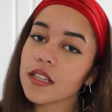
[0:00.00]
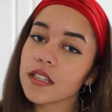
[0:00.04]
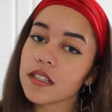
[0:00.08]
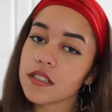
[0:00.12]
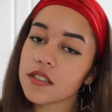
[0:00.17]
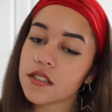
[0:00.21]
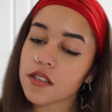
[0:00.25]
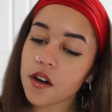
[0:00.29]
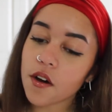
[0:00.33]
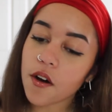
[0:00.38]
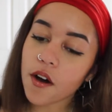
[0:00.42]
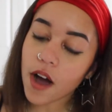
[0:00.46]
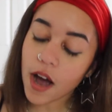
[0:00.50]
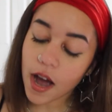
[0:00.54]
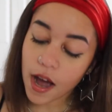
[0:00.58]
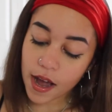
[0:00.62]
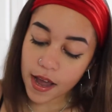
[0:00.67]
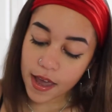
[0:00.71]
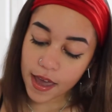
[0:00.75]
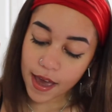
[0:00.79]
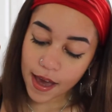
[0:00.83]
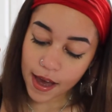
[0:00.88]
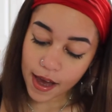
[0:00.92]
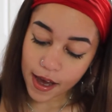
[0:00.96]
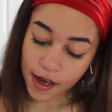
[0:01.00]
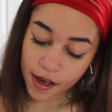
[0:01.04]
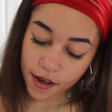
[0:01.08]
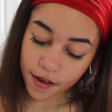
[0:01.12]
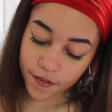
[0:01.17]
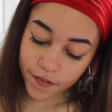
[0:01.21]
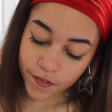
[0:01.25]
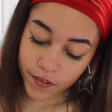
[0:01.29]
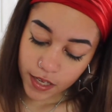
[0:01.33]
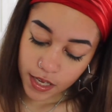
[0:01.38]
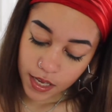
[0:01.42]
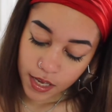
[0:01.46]
So I
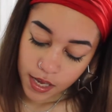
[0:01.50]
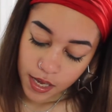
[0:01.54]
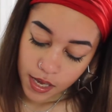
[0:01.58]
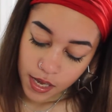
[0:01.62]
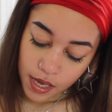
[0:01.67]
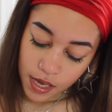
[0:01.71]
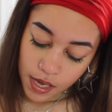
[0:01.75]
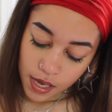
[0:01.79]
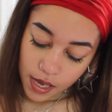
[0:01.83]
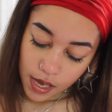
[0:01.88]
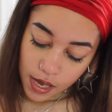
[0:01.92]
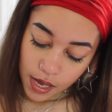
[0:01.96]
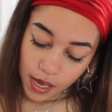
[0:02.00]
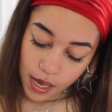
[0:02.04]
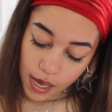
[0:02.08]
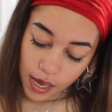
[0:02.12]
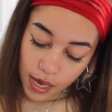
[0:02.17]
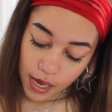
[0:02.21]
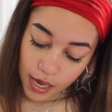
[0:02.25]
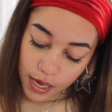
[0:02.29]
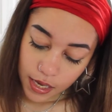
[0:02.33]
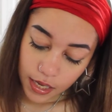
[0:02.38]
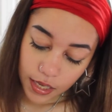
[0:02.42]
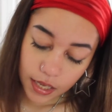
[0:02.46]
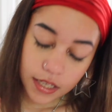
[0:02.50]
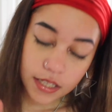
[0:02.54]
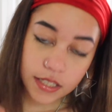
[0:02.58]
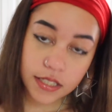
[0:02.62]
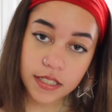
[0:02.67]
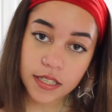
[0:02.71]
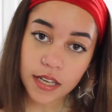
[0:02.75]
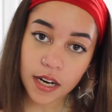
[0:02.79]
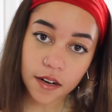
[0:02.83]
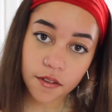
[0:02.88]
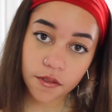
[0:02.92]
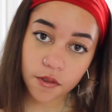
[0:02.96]
have a
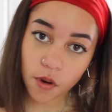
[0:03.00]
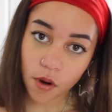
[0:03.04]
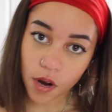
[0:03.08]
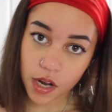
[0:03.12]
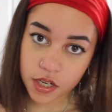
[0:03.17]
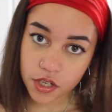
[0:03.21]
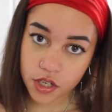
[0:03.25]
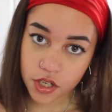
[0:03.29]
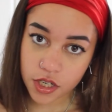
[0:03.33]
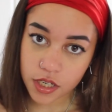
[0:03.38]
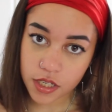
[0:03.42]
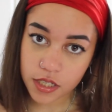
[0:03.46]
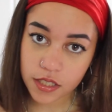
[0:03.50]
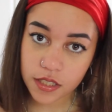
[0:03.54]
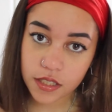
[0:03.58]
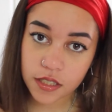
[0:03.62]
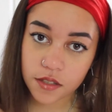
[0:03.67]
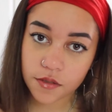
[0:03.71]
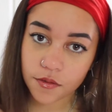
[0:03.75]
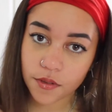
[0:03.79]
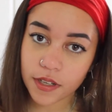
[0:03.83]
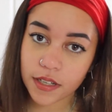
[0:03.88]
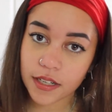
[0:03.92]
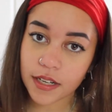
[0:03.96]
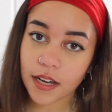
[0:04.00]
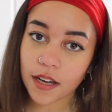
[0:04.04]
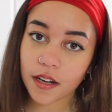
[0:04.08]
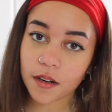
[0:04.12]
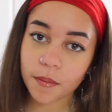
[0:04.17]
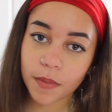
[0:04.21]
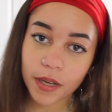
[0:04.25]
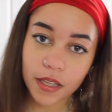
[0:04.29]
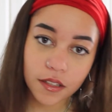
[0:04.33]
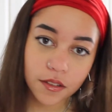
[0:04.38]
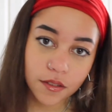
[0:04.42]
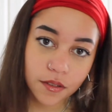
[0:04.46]
set of questions written down in
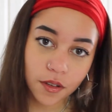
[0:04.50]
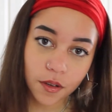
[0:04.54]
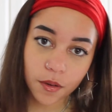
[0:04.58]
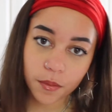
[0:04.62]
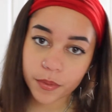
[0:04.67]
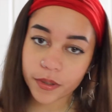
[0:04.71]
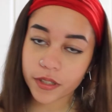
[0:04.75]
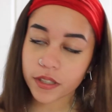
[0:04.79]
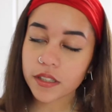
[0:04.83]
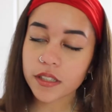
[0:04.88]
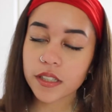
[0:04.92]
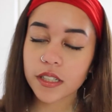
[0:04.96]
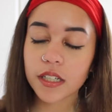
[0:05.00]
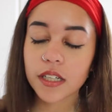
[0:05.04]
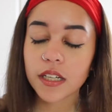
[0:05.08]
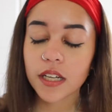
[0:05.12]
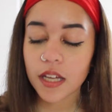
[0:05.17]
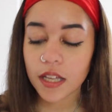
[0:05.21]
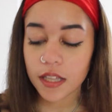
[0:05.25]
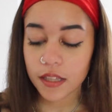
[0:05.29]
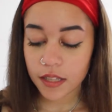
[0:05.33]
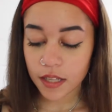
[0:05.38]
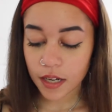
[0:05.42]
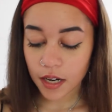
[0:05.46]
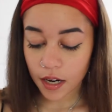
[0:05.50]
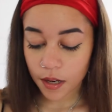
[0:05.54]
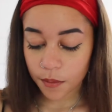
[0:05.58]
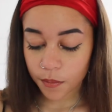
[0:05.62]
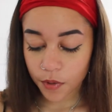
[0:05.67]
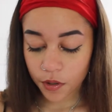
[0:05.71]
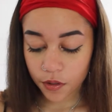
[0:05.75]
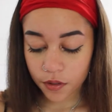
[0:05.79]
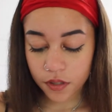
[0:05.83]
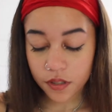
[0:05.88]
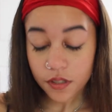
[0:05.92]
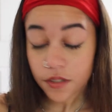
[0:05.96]
my little notebook that I'm
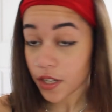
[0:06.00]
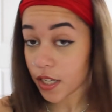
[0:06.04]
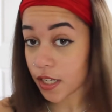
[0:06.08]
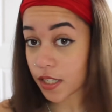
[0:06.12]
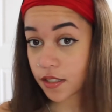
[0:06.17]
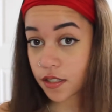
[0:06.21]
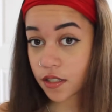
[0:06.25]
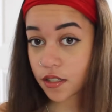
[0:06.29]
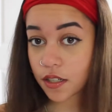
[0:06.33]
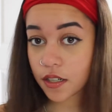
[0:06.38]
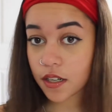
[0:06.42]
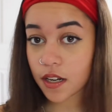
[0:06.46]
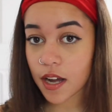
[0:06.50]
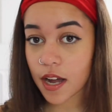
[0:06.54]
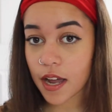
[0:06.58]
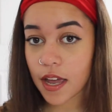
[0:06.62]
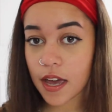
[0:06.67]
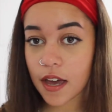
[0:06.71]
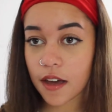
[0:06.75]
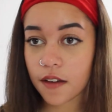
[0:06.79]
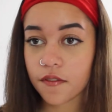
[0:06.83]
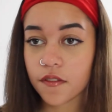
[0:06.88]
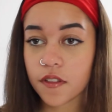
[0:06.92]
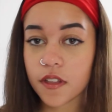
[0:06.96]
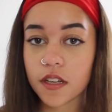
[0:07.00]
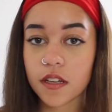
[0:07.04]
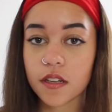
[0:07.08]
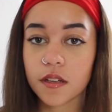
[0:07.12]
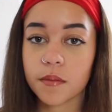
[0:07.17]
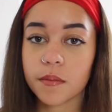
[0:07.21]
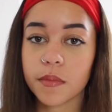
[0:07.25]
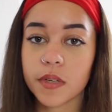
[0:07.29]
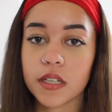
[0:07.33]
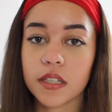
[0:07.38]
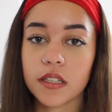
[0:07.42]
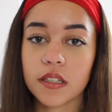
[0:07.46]
going to answer. I have
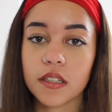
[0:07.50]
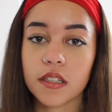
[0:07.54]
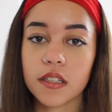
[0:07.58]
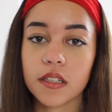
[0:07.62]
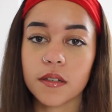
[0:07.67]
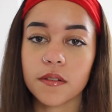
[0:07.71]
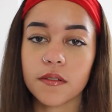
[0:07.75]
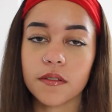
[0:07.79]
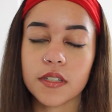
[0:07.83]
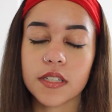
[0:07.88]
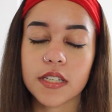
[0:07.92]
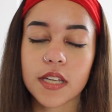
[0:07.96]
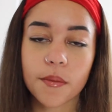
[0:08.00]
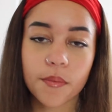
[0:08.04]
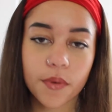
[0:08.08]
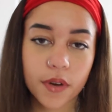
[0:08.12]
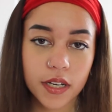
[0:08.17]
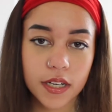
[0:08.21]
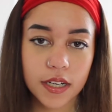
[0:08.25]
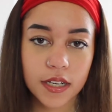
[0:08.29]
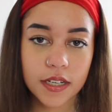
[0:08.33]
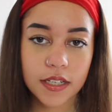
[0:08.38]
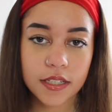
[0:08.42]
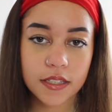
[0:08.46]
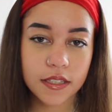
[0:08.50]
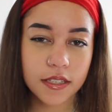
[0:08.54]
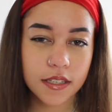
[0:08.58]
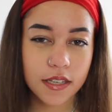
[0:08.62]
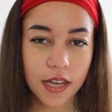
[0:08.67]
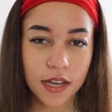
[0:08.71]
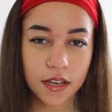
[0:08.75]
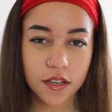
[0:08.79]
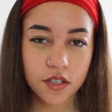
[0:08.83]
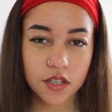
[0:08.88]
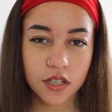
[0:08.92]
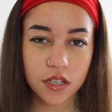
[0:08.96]
them separated in
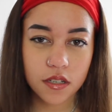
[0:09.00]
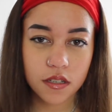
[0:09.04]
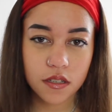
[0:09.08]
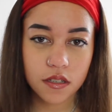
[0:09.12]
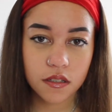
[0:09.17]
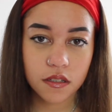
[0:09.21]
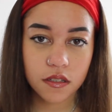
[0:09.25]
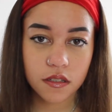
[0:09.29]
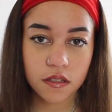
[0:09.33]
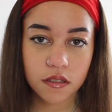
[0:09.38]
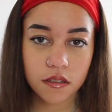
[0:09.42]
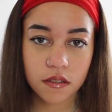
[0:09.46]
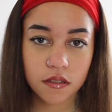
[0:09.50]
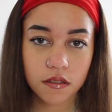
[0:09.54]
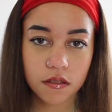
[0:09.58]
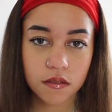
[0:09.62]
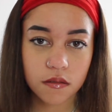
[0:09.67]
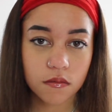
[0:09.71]
sections